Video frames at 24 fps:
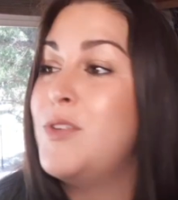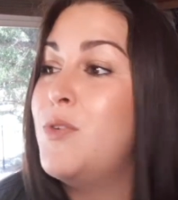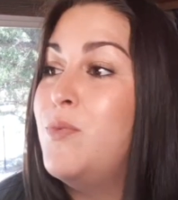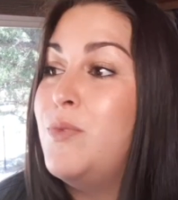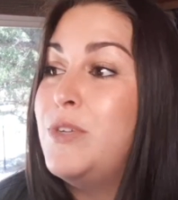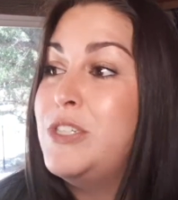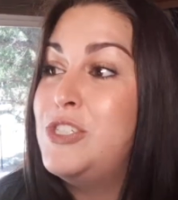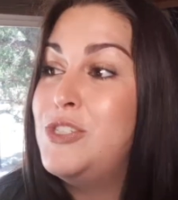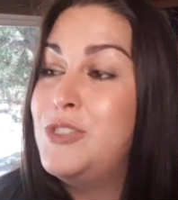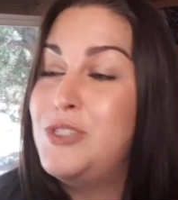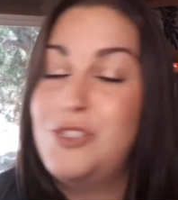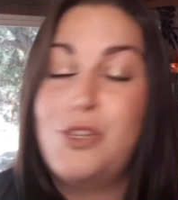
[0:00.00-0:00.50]

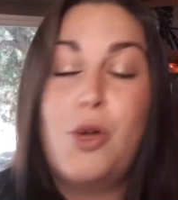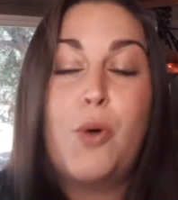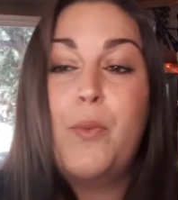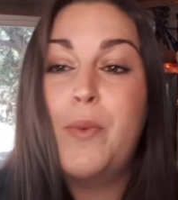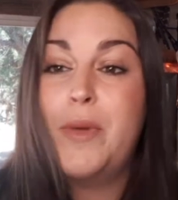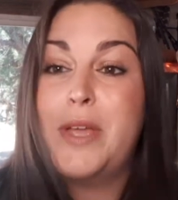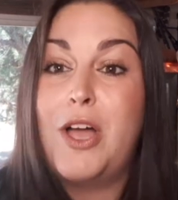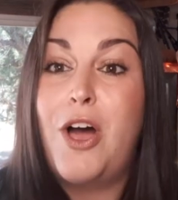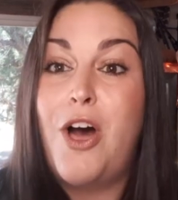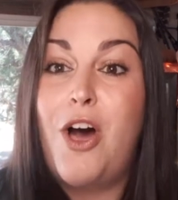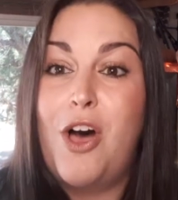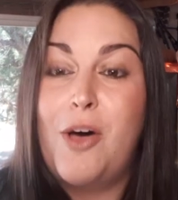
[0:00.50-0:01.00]
which don't
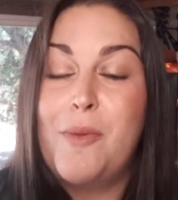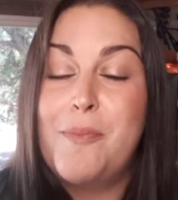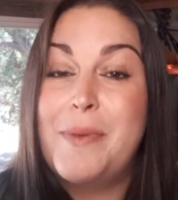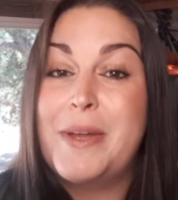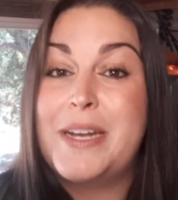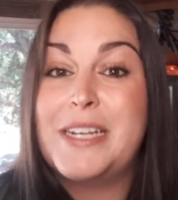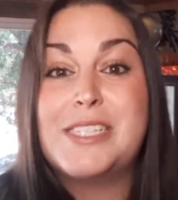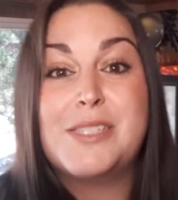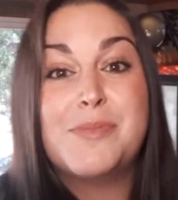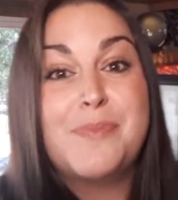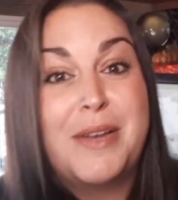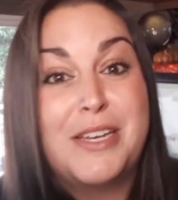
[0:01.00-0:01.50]
we all, but
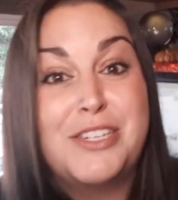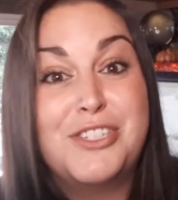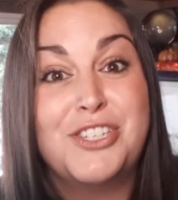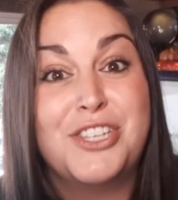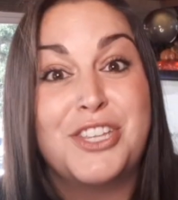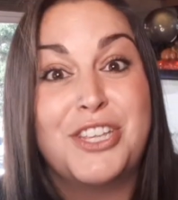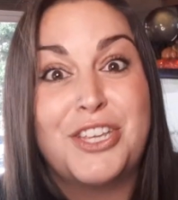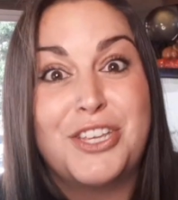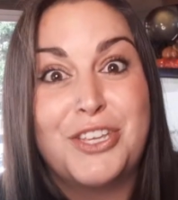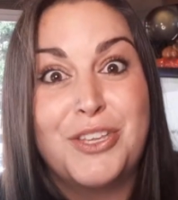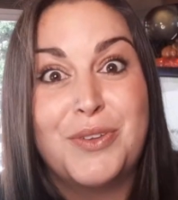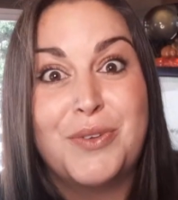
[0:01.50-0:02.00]

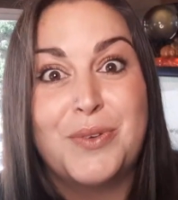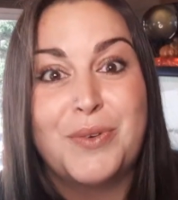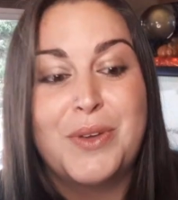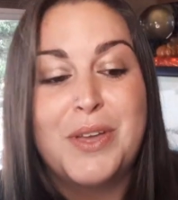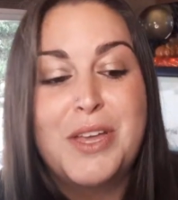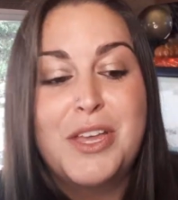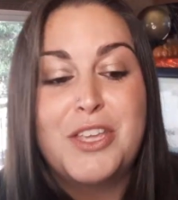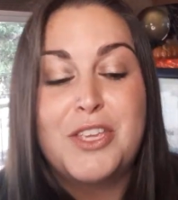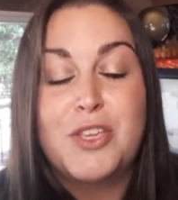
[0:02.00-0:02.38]
especially you.